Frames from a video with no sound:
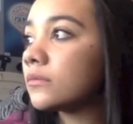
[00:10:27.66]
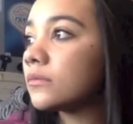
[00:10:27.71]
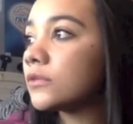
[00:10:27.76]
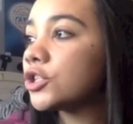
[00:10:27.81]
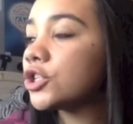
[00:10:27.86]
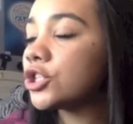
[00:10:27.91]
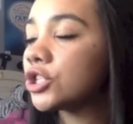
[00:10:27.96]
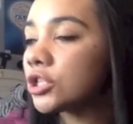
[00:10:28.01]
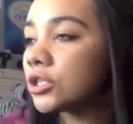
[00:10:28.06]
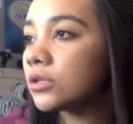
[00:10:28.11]

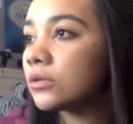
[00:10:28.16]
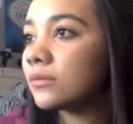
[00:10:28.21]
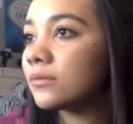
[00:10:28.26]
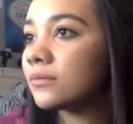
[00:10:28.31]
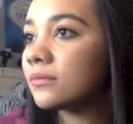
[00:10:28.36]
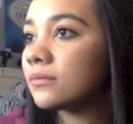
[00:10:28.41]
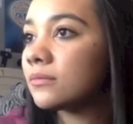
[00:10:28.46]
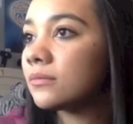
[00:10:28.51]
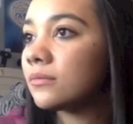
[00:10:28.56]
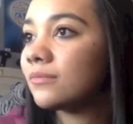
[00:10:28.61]
Shh.
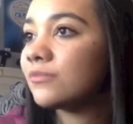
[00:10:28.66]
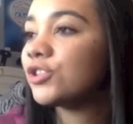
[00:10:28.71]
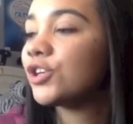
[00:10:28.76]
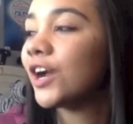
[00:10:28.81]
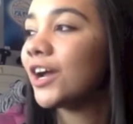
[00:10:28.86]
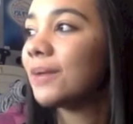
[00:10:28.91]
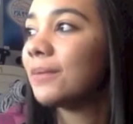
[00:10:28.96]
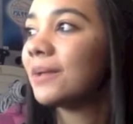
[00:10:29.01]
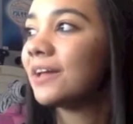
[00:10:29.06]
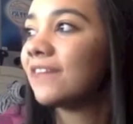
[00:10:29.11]

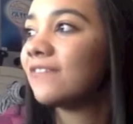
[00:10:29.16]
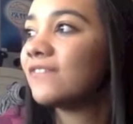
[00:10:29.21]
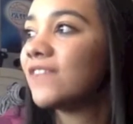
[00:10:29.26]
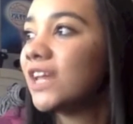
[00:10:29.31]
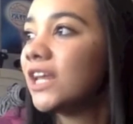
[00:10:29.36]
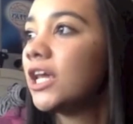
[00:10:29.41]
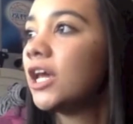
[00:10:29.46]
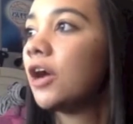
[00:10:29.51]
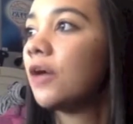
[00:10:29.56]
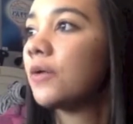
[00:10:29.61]
Try and make a
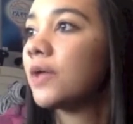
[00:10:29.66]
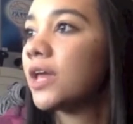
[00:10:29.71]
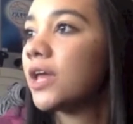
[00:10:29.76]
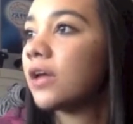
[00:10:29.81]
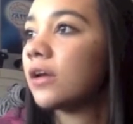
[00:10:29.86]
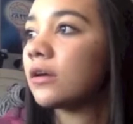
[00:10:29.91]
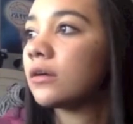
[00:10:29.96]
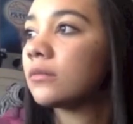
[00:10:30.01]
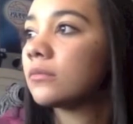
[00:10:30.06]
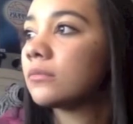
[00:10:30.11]
video
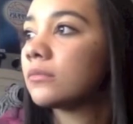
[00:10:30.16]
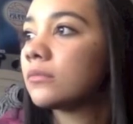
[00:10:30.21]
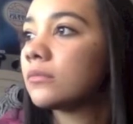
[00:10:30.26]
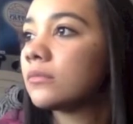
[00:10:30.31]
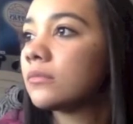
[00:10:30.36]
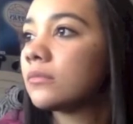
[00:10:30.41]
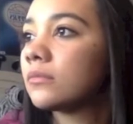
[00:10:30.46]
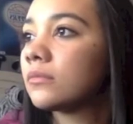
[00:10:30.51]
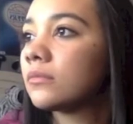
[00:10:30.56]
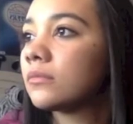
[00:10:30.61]
here.
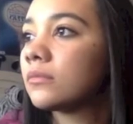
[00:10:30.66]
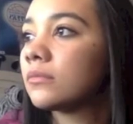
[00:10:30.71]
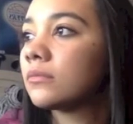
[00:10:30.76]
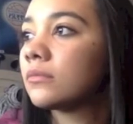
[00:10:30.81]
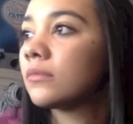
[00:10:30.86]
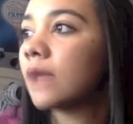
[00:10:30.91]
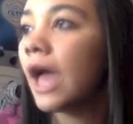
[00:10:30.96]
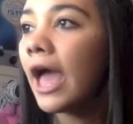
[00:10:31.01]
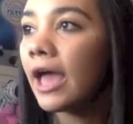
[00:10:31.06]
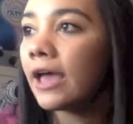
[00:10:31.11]

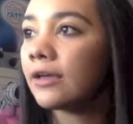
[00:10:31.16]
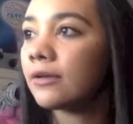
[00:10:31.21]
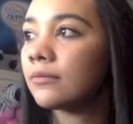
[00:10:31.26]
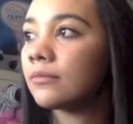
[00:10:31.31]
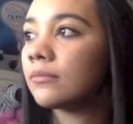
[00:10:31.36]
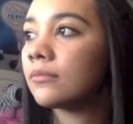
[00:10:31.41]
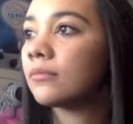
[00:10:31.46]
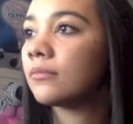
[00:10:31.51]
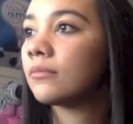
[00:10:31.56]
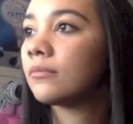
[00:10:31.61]
Hey,
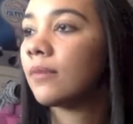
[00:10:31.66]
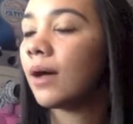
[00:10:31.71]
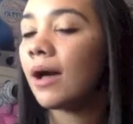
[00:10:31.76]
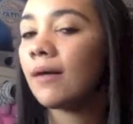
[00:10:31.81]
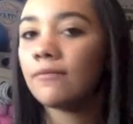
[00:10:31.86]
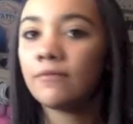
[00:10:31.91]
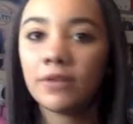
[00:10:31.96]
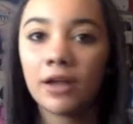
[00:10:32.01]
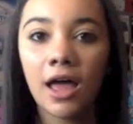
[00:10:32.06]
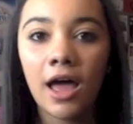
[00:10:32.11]

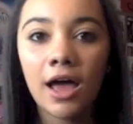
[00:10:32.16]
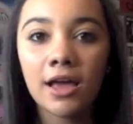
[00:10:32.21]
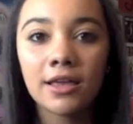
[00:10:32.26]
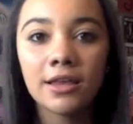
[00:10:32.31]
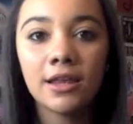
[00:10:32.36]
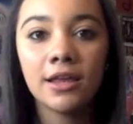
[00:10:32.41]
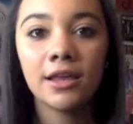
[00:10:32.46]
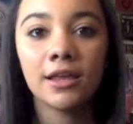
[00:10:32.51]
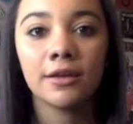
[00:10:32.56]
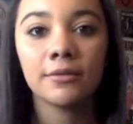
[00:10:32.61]
I'm vlogging
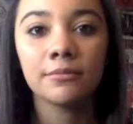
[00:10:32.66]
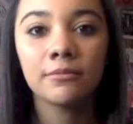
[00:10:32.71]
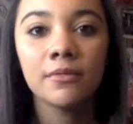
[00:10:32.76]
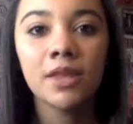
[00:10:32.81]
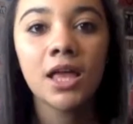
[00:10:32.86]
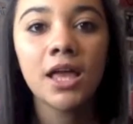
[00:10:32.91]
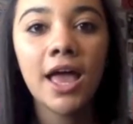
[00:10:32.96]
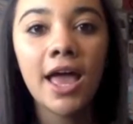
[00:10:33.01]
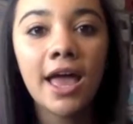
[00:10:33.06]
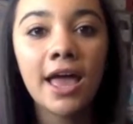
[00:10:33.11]
here.
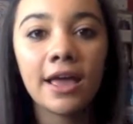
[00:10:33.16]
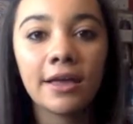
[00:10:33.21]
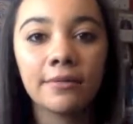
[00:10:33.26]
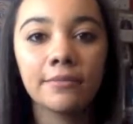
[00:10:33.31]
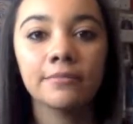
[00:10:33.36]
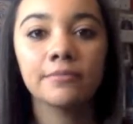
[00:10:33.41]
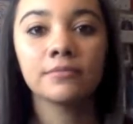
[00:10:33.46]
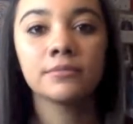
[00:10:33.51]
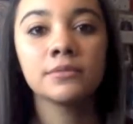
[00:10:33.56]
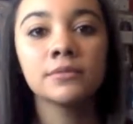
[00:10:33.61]
Hey,
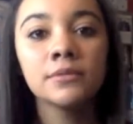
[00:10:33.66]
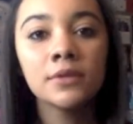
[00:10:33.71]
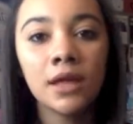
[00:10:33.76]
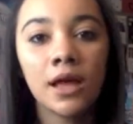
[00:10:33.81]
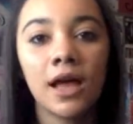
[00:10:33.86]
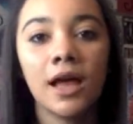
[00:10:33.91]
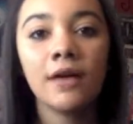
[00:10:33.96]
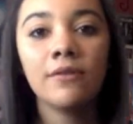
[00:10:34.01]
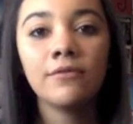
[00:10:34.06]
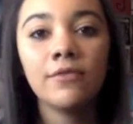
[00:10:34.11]

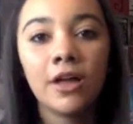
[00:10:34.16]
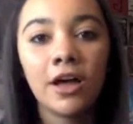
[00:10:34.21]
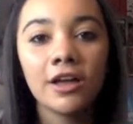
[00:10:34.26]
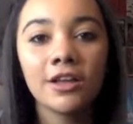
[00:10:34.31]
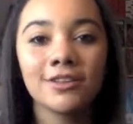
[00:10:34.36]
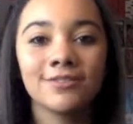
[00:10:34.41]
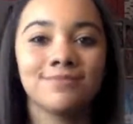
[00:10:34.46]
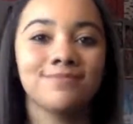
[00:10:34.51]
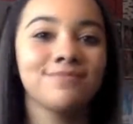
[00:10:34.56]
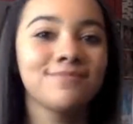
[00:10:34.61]
I'm
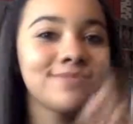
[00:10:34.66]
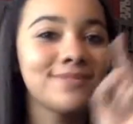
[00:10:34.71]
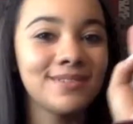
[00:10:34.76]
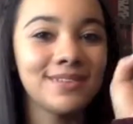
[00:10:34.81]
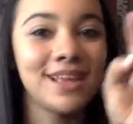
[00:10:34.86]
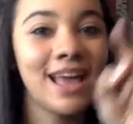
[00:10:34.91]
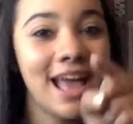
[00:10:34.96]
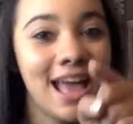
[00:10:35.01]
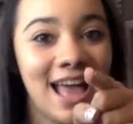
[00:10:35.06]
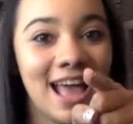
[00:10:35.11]
vlogging.
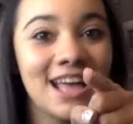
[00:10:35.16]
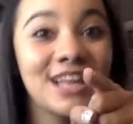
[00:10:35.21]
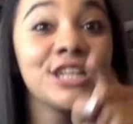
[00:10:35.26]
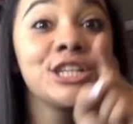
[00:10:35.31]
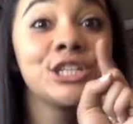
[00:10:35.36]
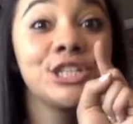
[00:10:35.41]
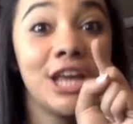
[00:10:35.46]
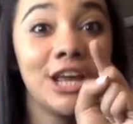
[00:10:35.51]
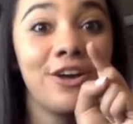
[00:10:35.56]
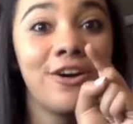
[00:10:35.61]

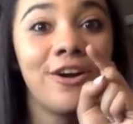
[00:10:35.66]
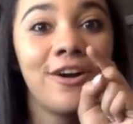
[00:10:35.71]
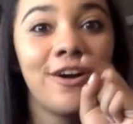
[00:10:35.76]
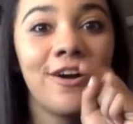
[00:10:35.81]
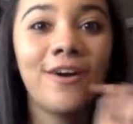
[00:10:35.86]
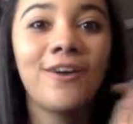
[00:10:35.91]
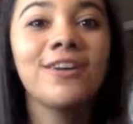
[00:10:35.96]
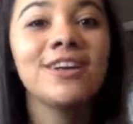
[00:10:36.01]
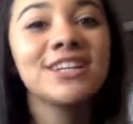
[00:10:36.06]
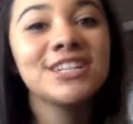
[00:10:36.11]
Shay
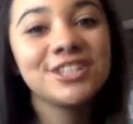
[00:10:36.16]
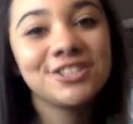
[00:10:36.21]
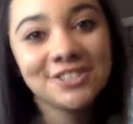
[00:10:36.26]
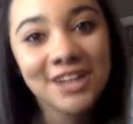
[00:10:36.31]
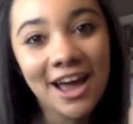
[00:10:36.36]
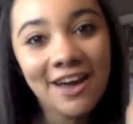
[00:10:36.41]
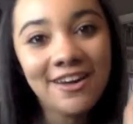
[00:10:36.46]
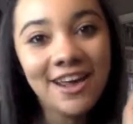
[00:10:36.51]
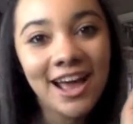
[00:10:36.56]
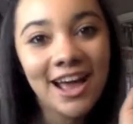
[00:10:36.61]
Carl.
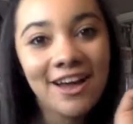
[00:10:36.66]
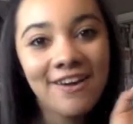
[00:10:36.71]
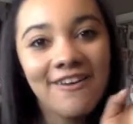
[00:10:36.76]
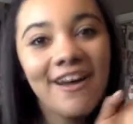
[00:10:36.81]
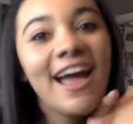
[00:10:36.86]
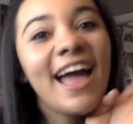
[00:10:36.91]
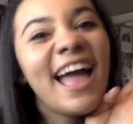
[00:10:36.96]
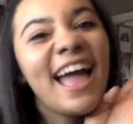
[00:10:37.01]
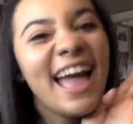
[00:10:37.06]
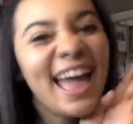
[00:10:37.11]
Shout out.
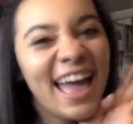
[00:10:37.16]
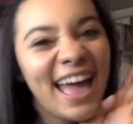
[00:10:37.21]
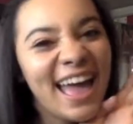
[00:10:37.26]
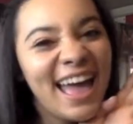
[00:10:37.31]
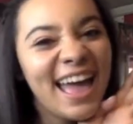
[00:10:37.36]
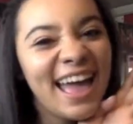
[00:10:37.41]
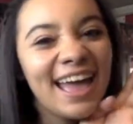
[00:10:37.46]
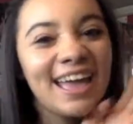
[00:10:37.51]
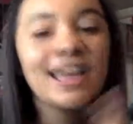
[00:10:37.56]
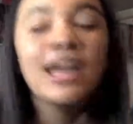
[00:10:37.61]

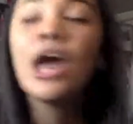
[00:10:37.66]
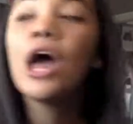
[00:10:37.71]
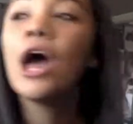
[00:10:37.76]
Hey.